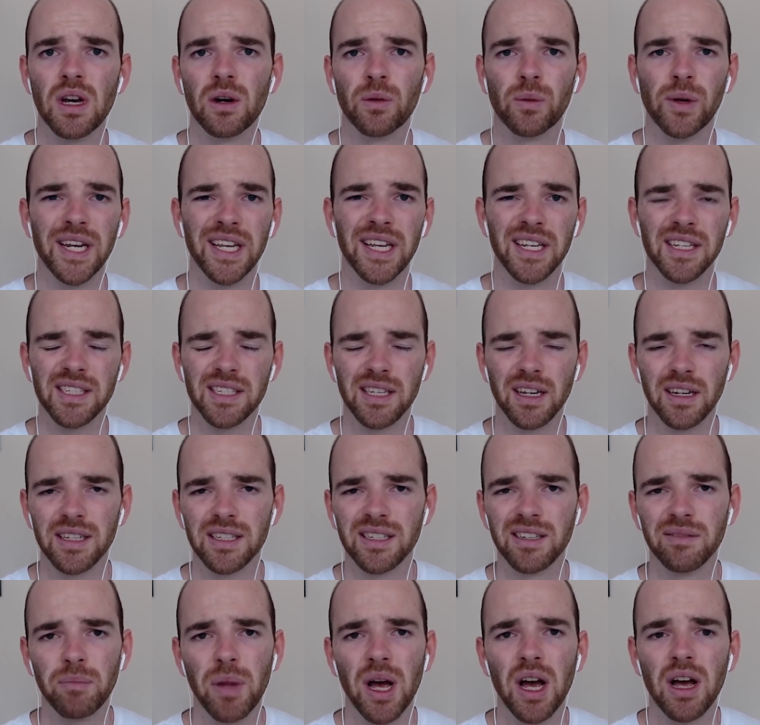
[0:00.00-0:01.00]
really
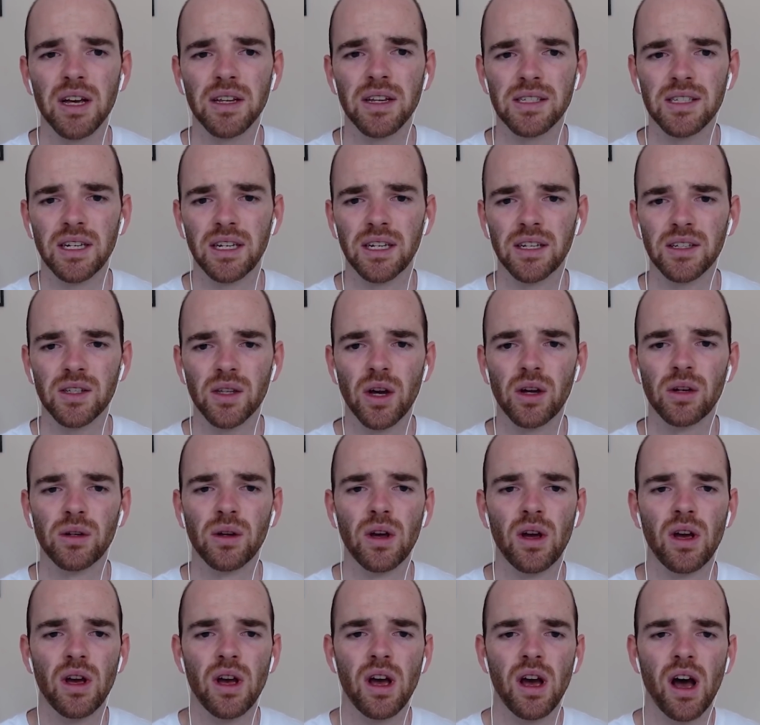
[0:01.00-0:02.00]
incisive passing. So
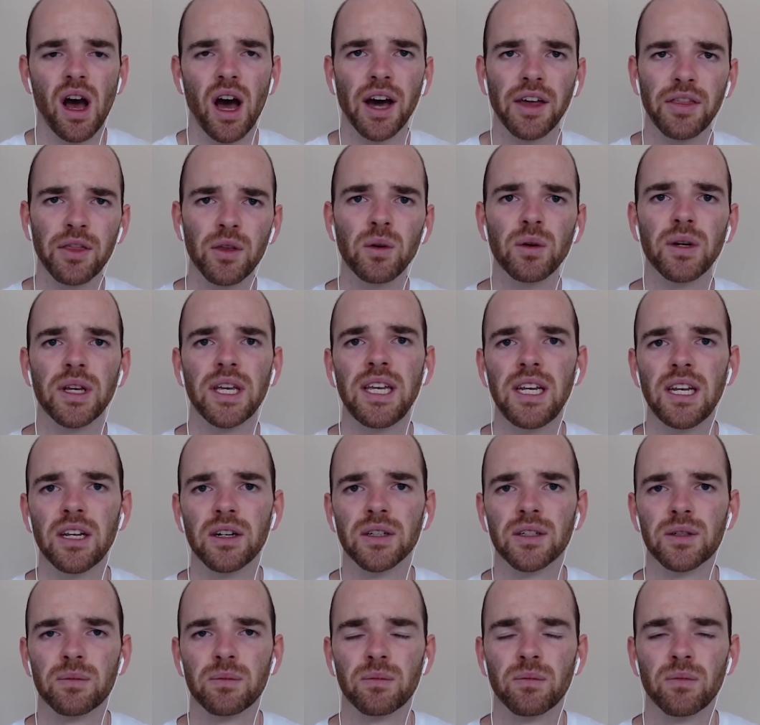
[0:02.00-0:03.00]
I thought he
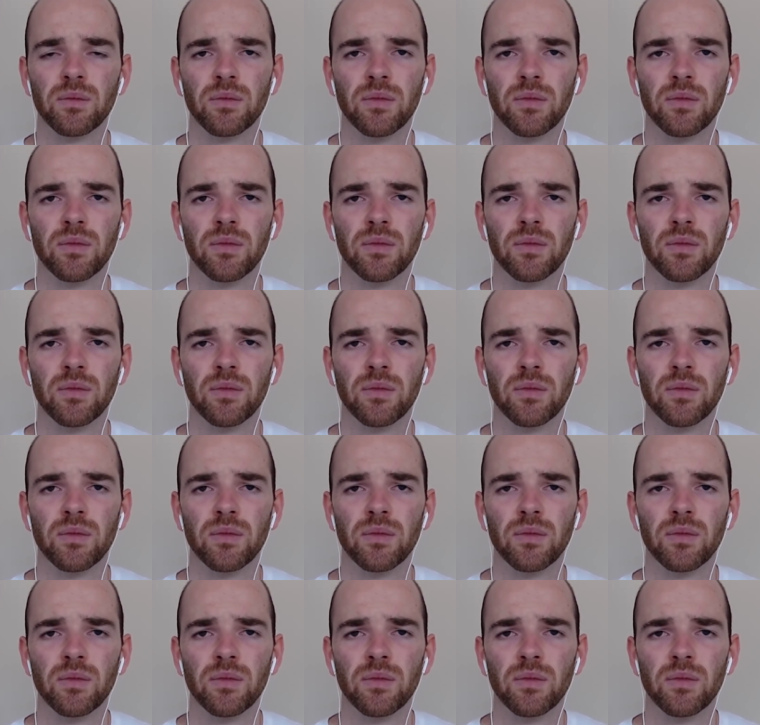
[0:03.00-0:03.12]
looked,